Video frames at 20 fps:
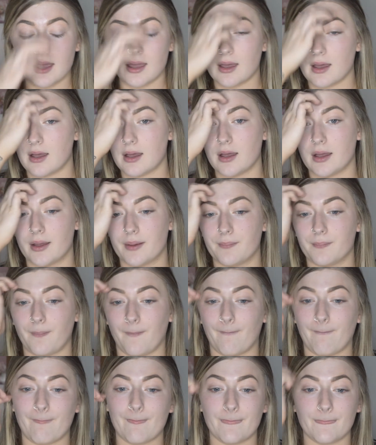
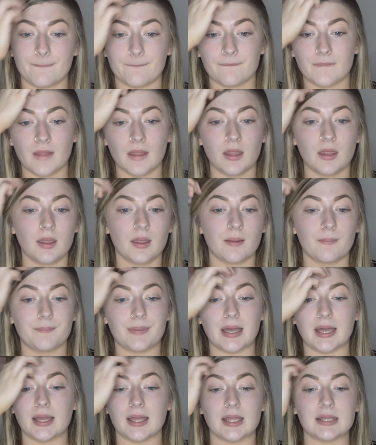
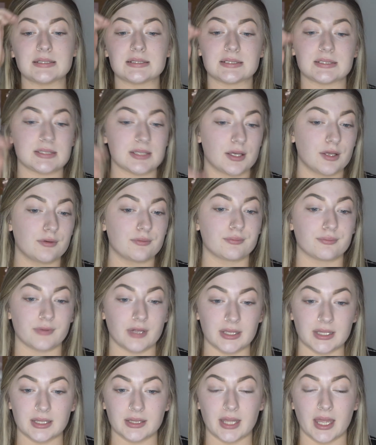but it's still
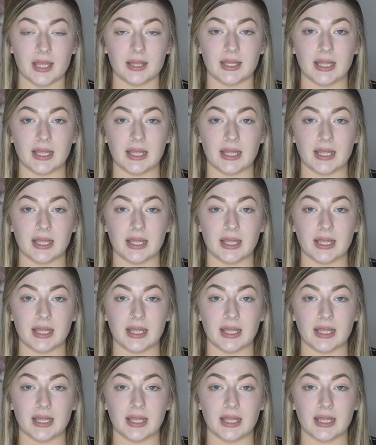really light.